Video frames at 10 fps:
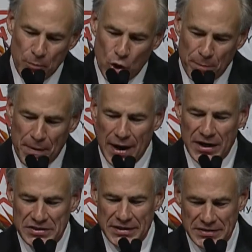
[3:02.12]
more
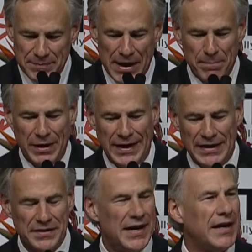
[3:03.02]
policies in my
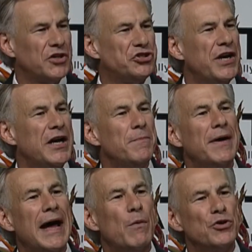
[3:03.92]
plan that I could share,
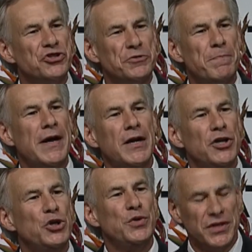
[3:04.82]
but I will spare
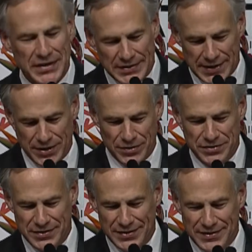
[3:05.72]
you the
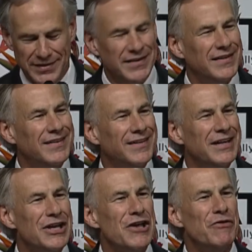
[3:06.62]
details.
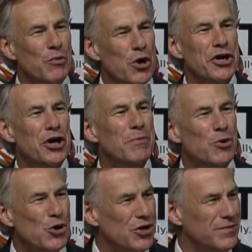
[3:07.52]
If you want to know
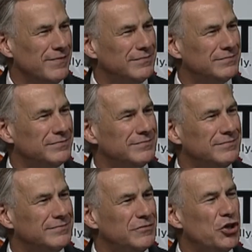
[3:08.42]
more,
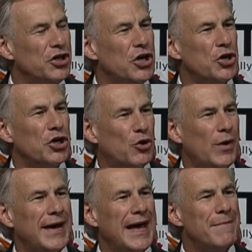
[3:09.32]
you can go to
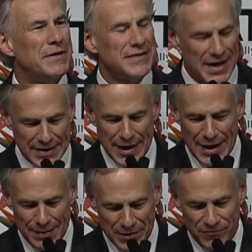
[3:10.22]

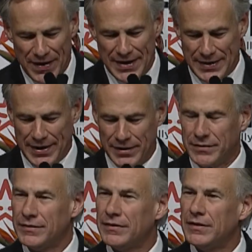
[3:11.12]
greggabbott.com and find out.
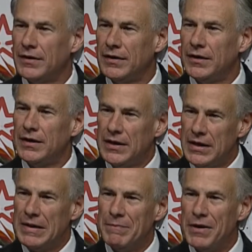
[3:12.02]

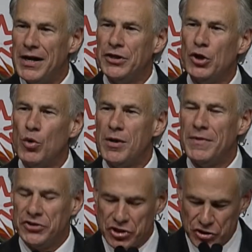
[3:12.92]
But I do want to
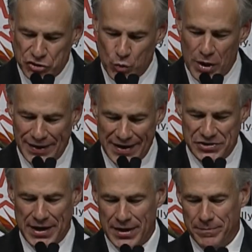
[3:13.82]
mention just one
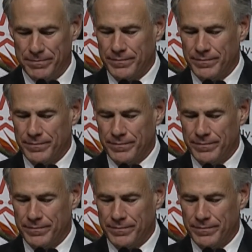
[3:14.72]
last item,